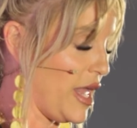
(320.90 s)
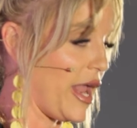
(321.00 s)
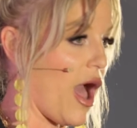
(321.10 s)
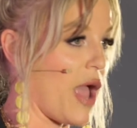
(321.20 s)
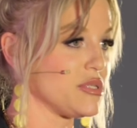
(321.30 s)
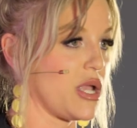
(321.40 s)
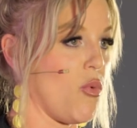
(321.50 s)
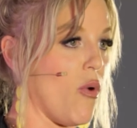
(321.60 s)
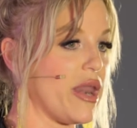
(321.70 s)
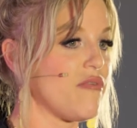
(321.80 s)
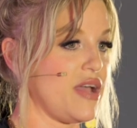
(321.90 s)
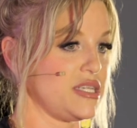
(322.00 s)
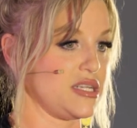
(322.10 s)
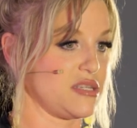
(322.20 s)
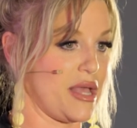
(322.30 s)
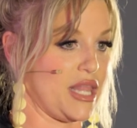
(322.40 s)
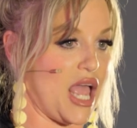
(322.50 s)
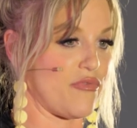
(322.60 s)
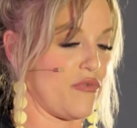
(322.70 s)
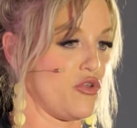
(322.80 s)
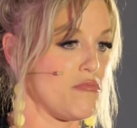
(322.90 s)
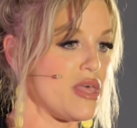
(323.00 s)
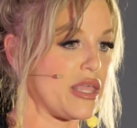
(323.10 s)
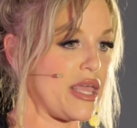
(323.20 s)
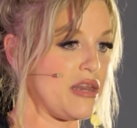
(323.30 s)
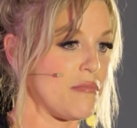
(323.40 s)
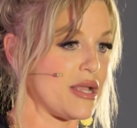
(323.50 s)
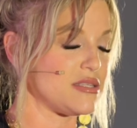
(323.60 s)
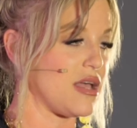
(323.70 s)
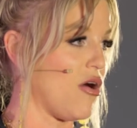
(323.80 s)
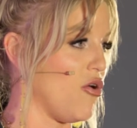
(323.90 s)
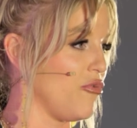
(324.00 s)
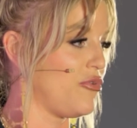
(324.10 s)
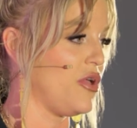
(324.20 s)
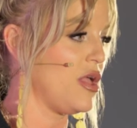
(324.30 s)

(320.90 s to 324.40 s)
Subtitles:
Like, I was like, what have I done to my life? I've humiliated myself.